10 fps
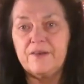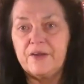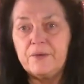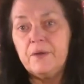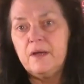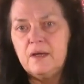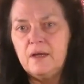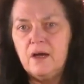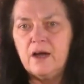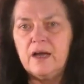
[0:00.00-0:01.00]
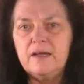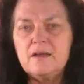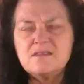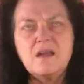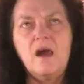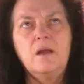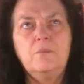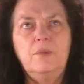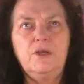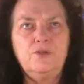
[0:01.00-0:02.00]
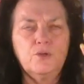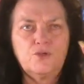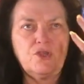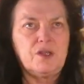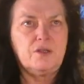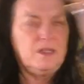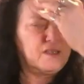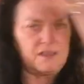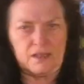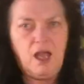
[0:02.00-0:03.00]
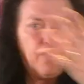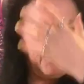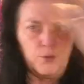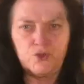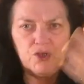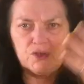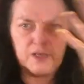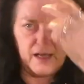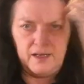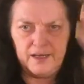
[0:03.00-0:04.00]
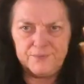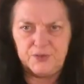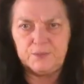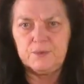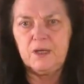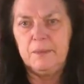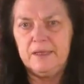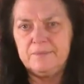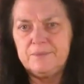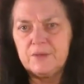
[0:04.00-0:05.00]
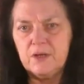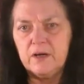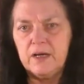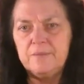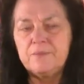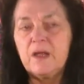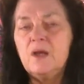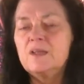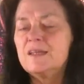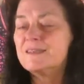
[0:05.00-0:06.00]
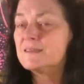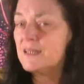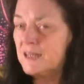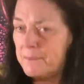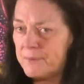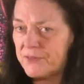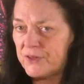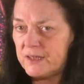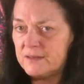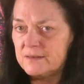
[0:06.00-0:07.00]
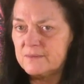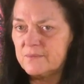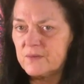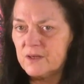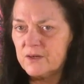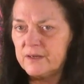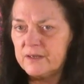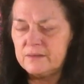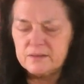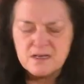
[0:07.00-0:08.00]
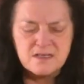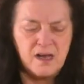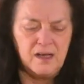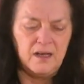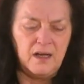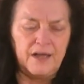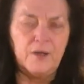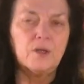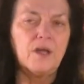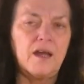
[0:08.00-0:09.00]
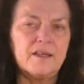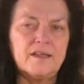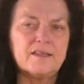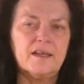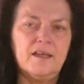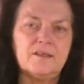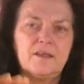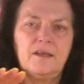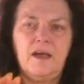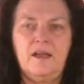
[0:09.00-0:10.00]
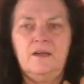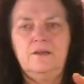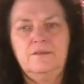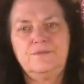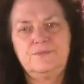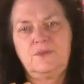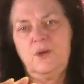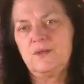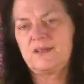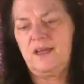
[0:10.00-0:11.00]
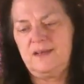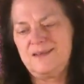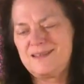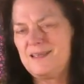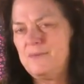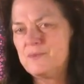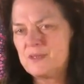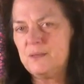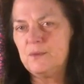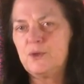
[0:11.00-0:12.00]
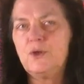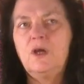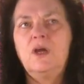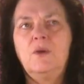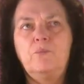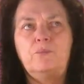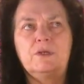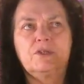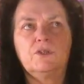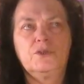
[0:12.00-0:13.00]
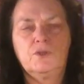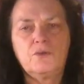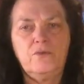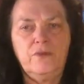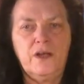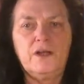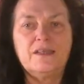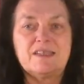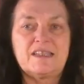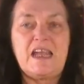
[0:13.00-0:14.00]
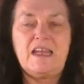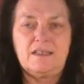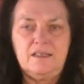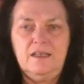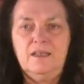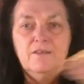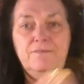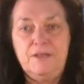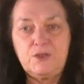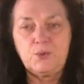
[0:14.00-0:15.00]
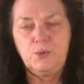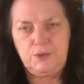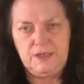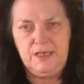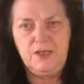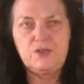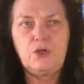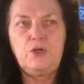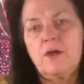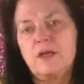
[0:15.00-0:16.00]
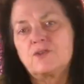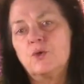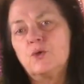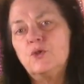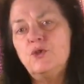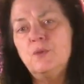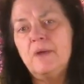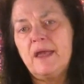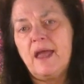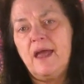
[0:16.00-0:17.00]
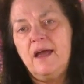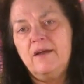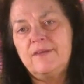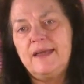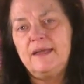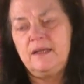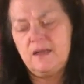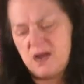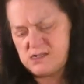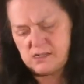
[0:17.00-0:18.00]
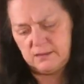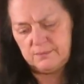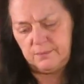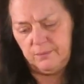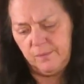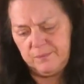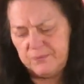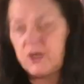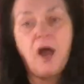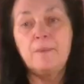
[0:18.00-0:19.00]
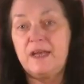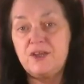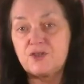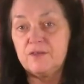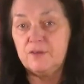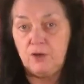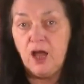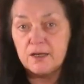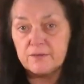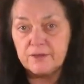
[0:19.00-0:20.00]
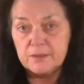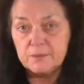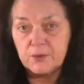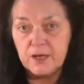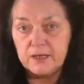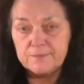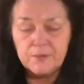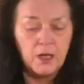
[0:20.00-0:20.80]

know. All right. But you'll just, this stuff will just kind of like come in. All right. That's telepathy. All right. I know a lot of these things can kind of coincide and seem similar, but they're very distinct individual things. You, okay. So you may have a combination of a lot of them, okay?